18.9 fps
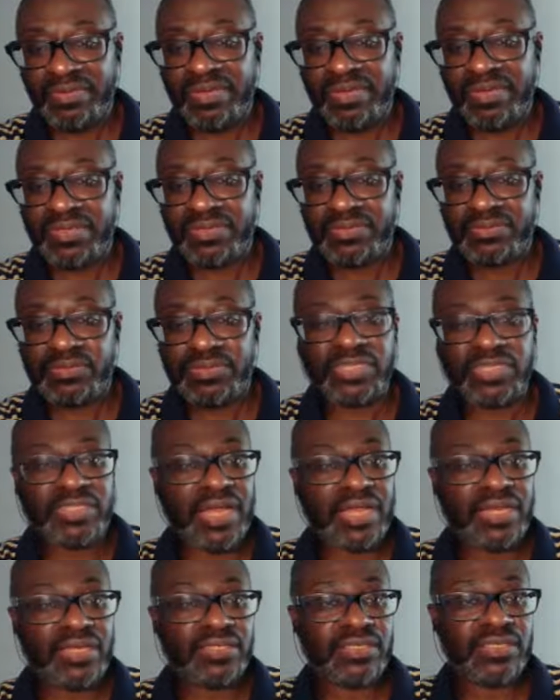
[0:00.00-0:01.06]
Because you know I'm
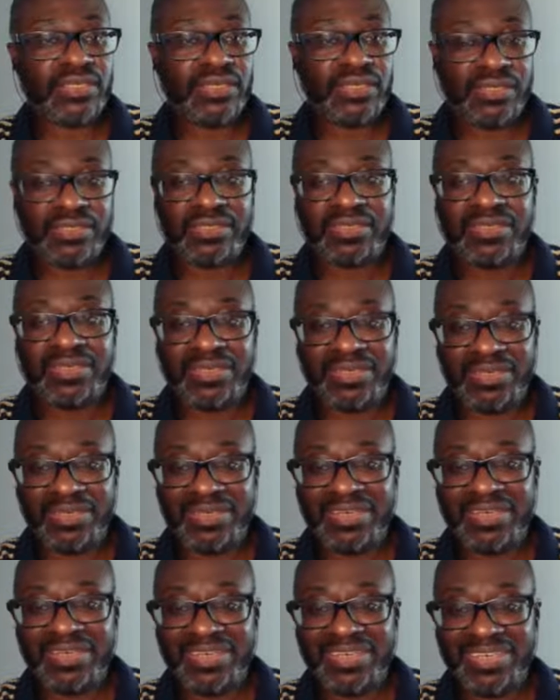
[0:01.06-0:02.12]
bouncing when you talk
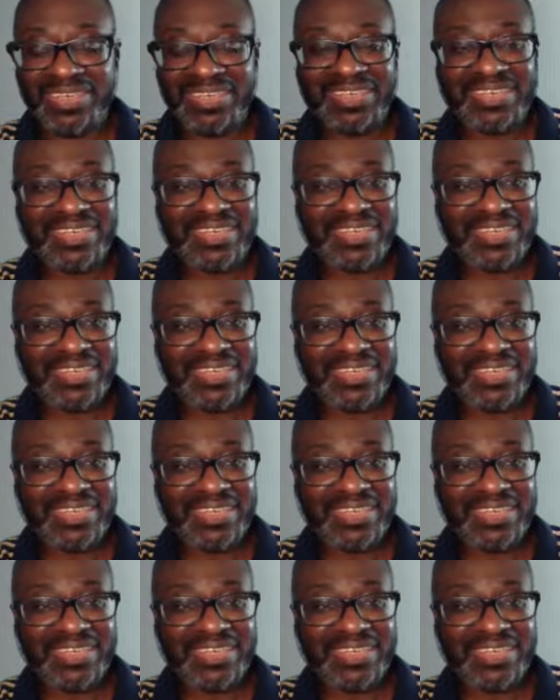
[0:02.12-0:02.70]
about football.